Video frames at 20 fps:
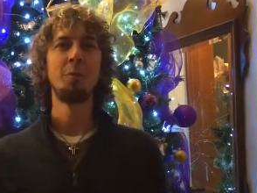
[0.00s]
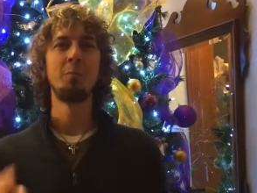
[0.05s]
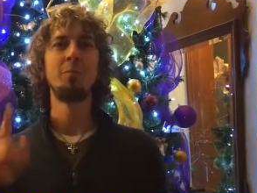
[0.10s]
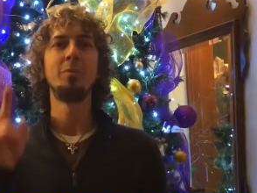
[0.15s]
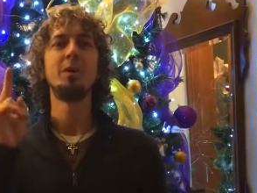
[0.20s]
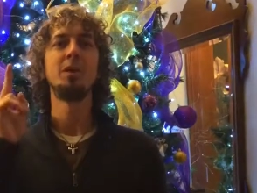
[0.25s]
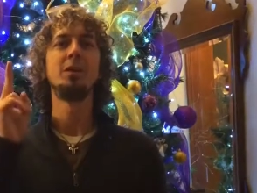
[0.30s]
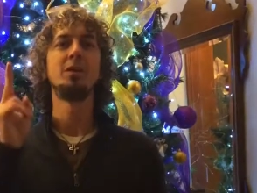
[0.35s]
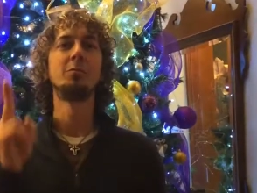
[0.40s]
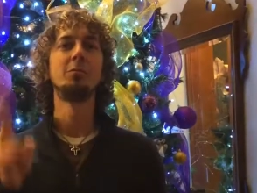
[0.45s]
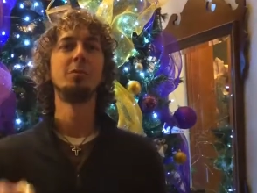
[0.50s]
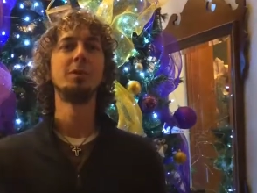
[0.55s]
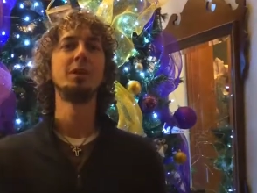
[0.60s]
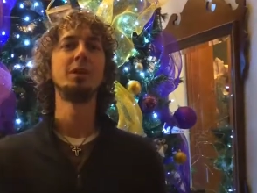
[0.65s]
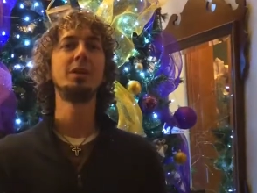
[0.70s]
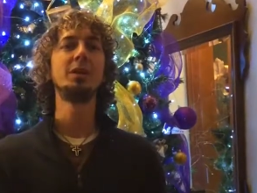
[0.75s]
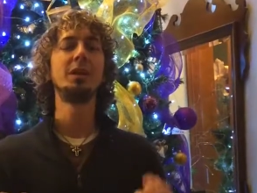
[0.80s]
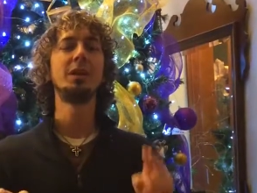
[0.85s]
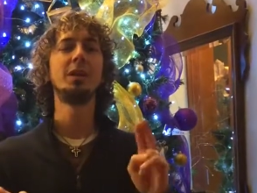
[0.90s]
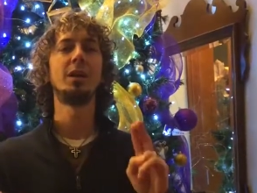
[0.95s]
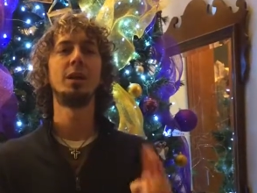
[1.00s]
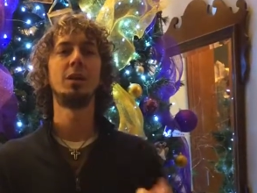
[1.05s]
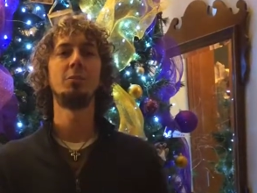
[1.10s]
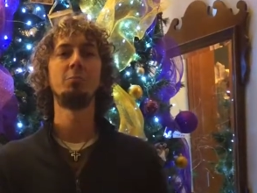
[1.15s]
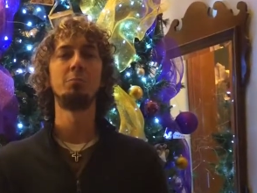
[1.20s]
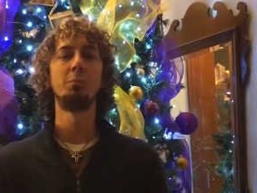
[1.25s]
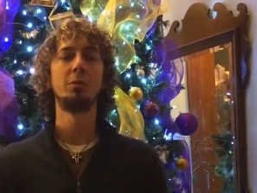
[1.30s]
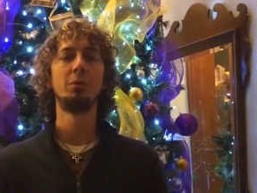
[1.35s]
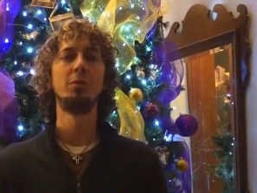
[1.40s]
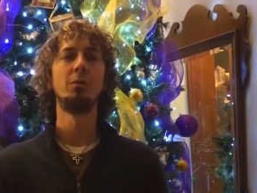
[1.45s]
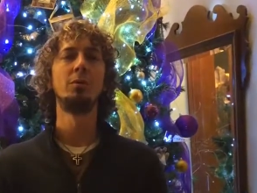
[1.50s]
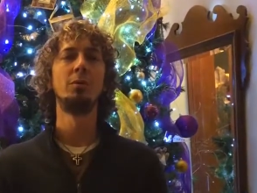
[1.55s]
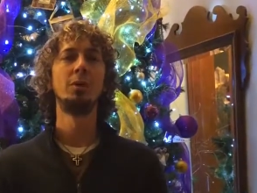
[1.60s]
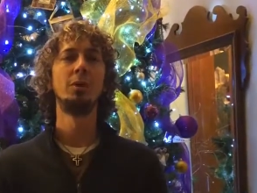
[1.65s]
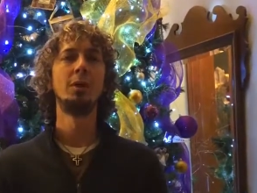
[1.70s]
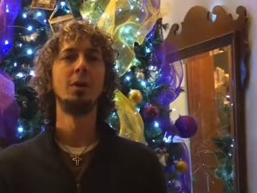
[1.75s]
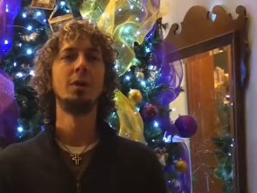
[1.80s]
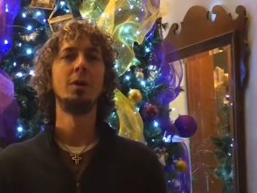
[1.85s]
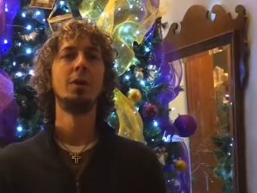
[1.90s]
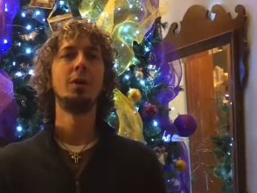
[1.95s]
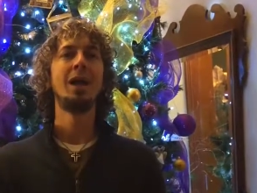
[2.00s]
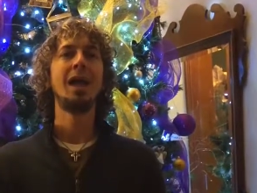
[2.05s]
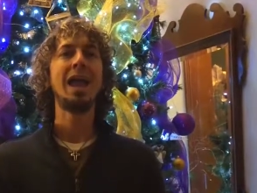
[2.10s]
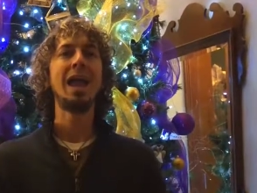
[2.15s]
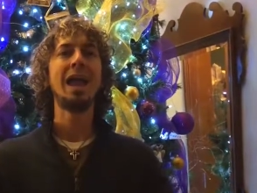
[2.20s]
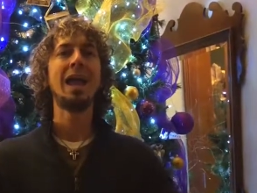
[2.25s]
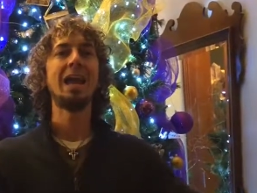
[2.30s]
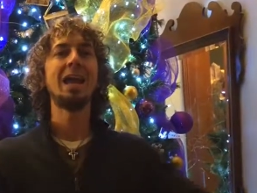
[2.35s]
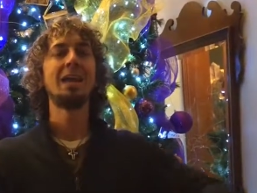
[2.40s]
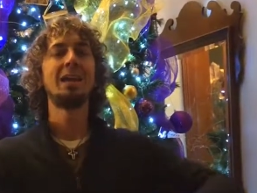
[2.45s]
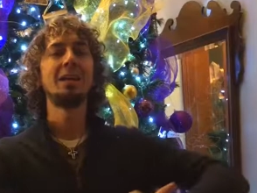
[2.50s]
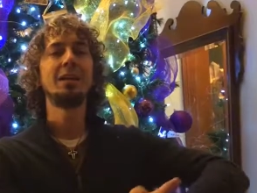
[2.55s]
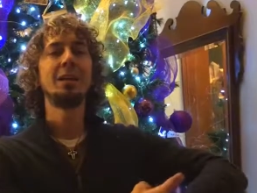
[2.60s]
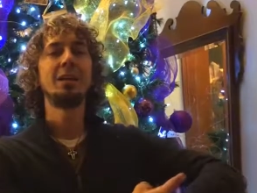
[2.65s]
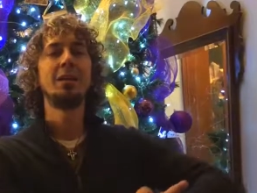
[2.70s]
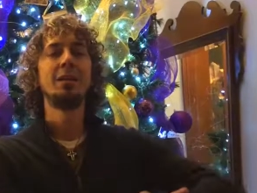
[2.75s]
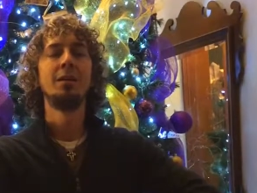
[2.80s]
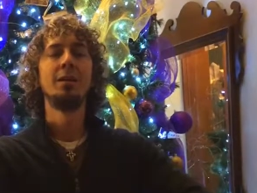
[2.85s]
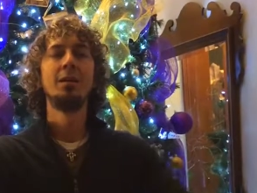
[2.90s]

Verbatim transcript: Be completely humble and